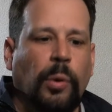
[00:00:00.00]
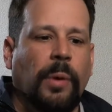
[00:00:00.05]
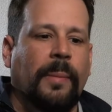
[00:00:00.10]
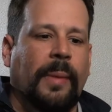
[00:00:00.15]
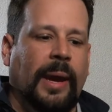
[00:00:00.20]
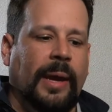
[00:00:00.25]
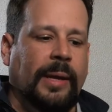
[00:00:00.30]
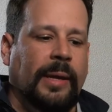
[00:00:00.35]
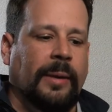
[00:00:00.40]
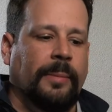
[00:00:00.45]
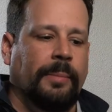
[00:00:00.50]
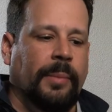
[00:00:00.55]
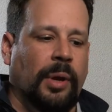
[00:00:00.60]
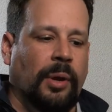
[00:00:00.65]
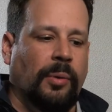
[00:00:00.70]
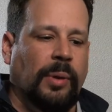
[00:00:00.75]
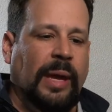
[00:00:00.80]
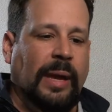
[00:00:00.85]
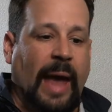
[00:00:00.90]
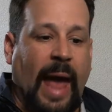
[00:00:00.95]
remaining
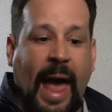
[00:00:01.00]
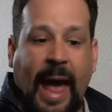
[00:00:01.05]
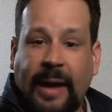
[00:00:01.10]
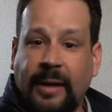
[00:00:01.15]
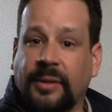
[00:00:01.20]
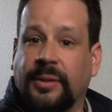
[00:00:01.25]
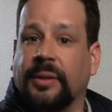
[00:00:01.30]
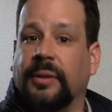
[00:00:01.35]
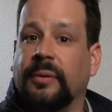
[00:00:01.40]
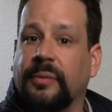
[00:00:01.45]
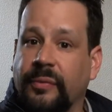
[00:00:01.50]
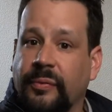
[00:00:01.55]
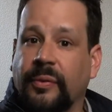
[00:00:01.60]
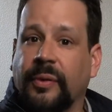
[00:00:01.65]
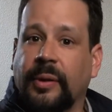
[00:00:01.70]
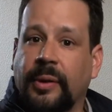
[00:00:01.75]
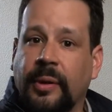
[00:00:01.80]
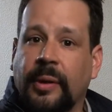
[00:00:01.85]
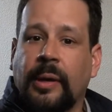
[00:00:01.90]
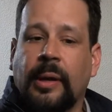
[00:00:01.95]
very active
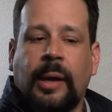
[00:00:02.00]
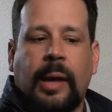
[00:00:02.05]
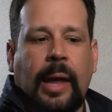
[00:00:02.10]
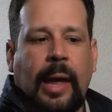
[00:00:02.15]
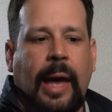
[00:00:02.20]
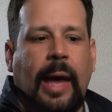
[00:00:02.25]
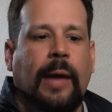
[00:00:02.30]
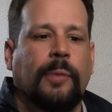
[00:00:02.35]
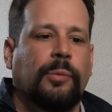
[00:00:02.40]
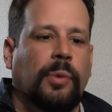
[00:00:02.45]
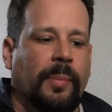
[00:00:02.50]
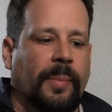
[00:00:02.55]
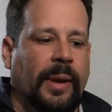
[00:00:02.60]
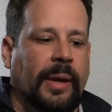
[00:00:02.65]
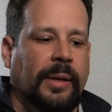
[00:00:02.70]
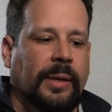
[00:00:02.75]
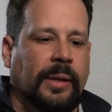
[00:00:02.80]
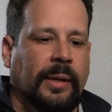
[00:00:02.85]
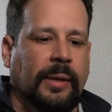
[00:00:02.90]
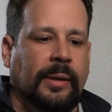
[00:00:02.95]
and
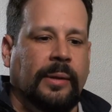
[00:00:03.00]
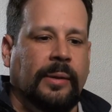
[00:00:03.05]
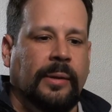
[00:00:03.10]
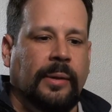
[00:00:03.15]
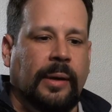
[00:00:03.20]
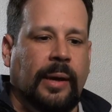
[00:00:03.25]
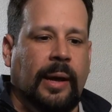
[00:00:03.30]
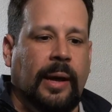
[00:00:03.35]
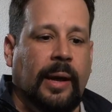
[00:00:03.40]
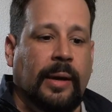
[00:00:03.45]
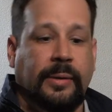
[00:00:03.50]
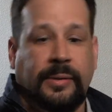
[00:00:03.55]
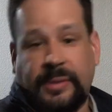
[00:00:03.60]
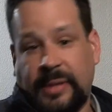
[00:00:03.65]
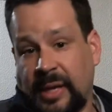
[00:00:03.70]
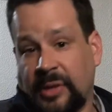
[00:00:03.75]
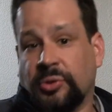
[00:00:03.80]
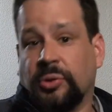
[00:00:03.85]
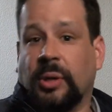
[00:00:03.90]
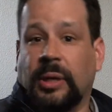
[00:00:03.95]
remaining
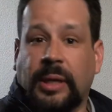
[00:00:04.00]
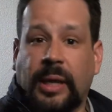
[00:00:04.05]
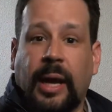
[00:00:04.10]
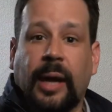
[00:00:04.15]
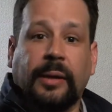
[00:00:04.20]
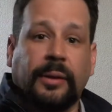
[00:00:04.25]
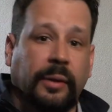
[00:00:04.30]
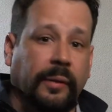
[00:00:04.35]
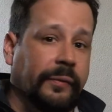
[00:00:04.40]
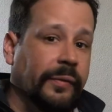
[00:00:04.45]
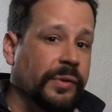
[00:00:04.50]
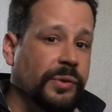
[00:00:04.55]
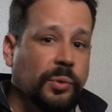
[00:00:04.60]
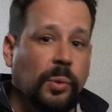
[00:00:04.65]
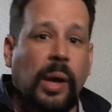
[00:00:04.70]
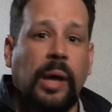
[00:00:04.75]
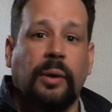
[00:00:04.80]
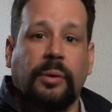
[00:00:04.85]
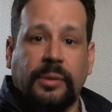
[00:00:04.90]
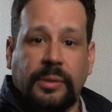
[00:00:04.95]
sexually active as
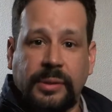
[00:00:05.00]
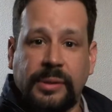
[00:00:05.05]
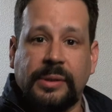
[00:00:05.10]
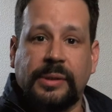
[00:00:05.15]
well.